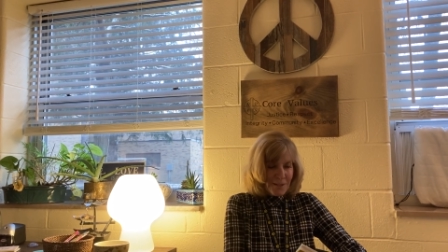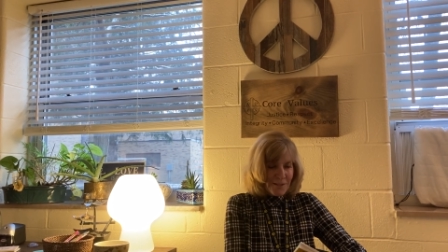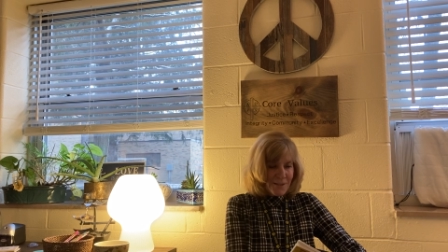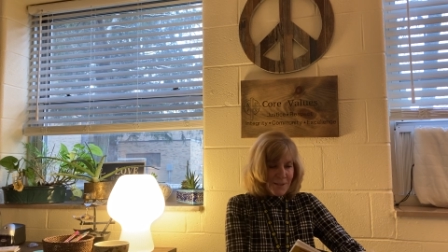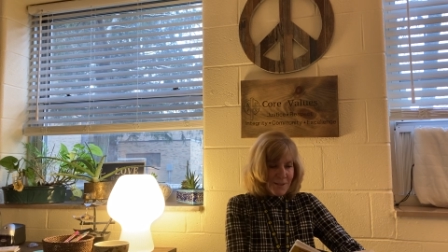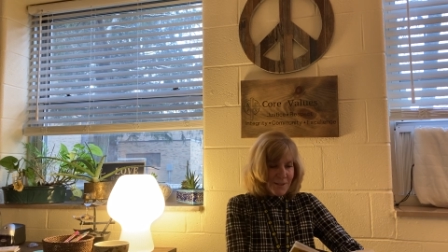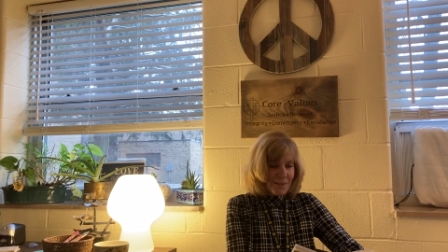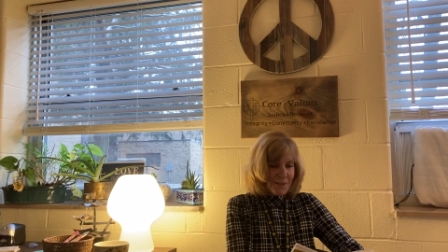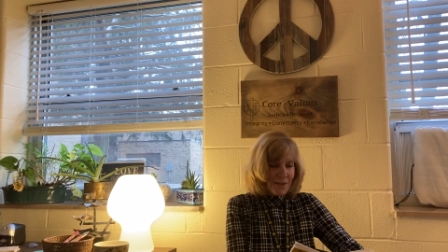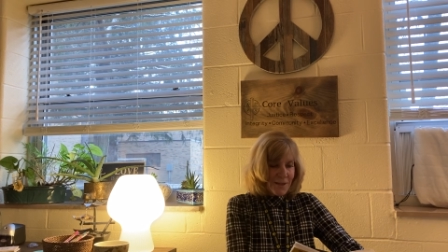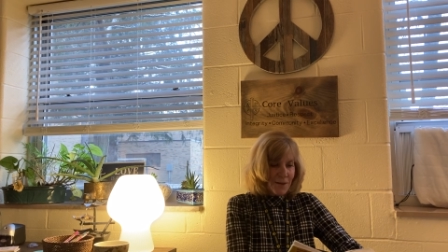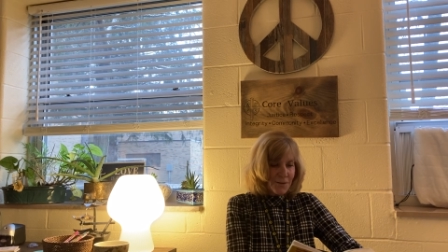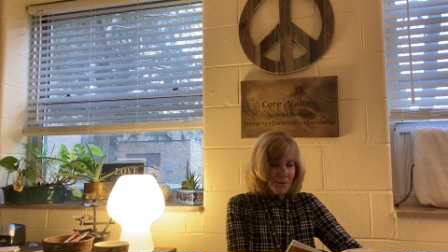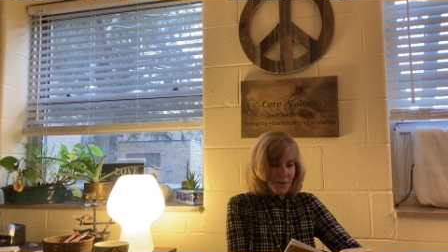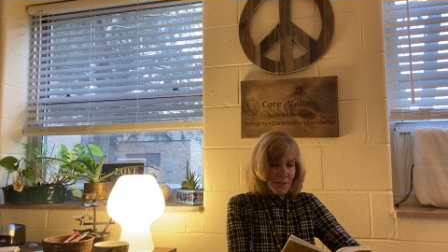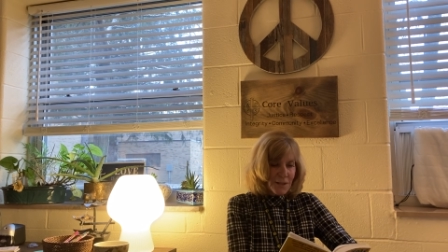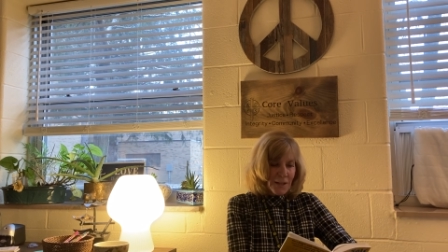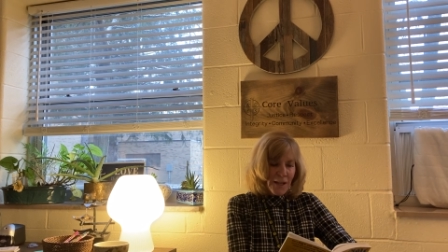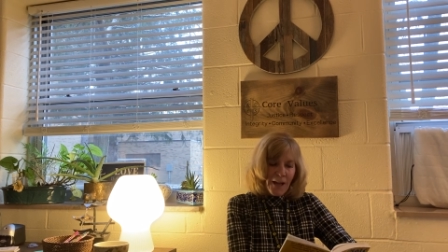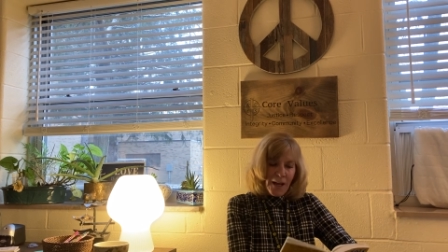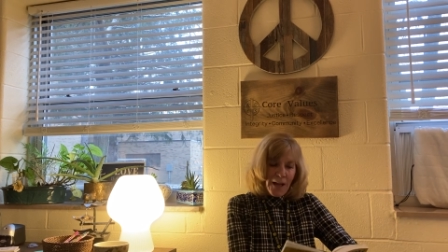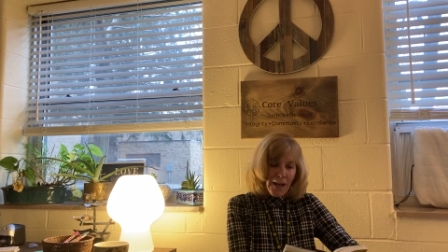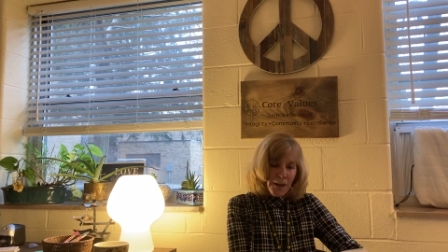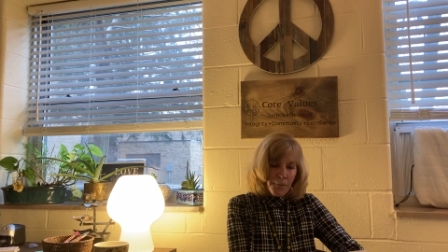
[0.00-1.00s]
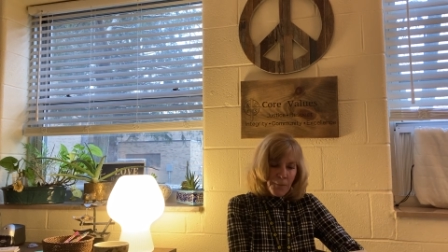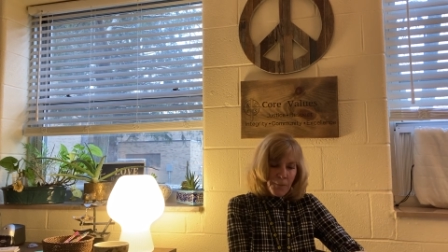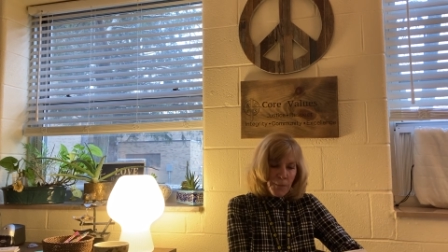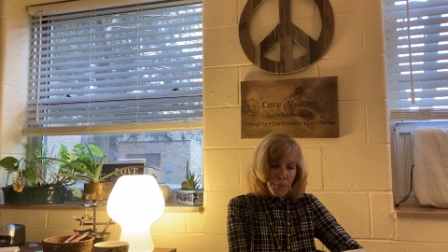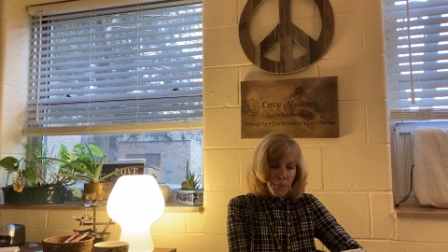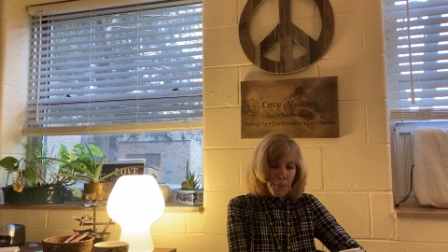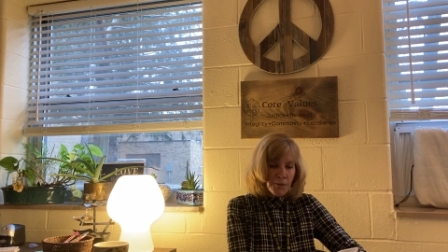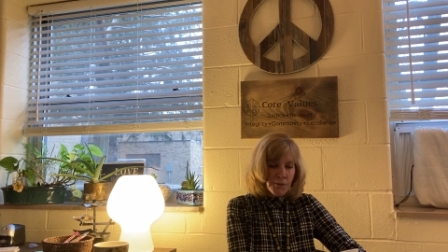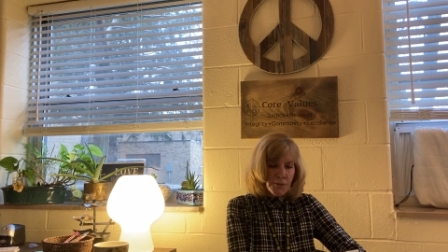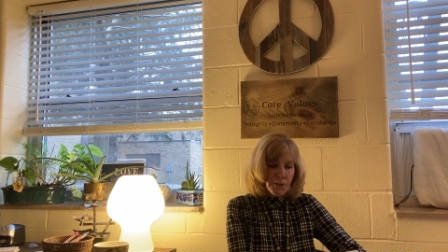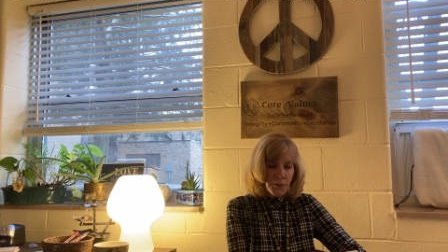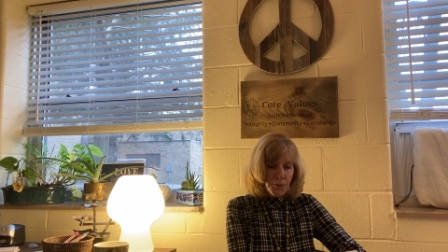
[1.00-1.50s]
that sounds glad but
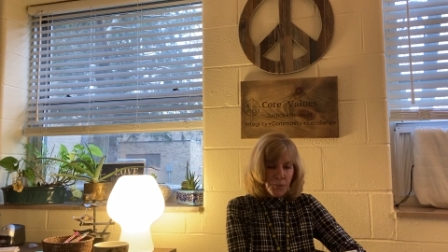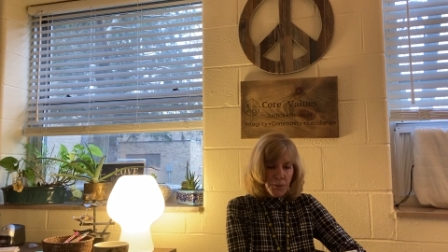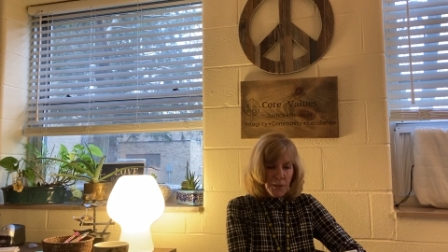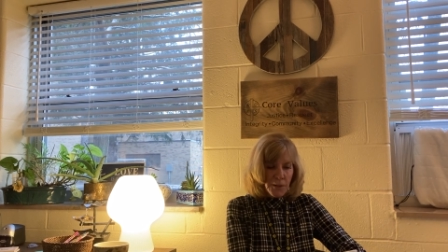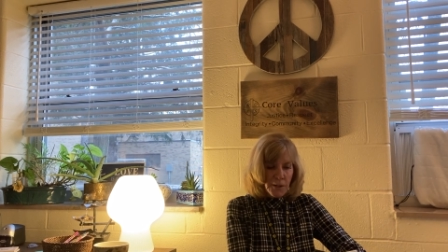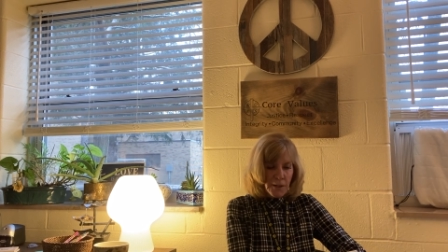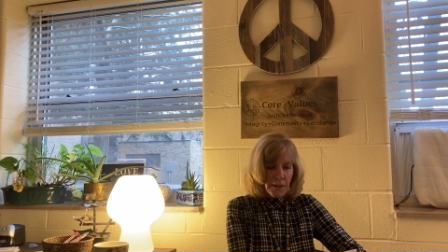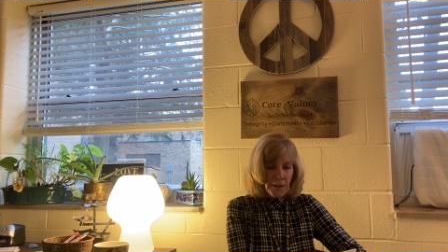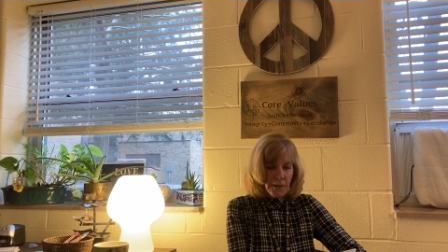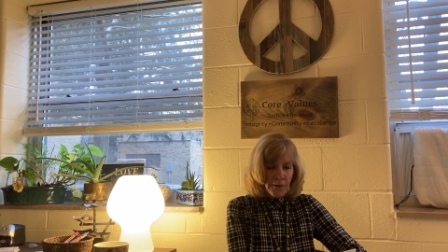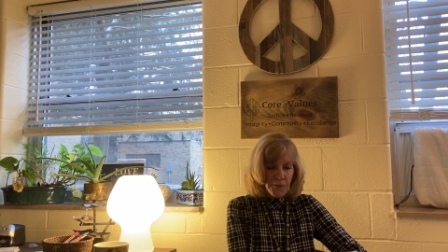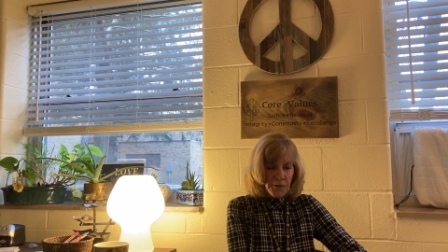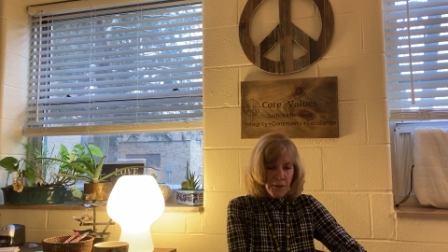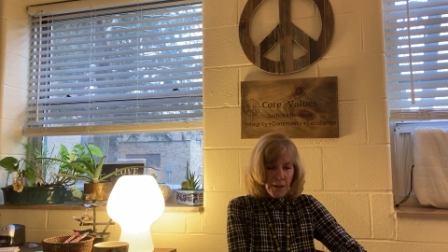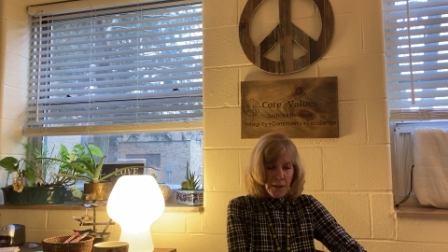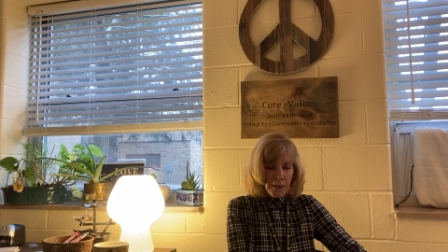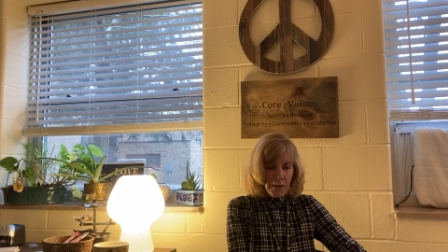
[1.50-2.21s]
mostly relieved.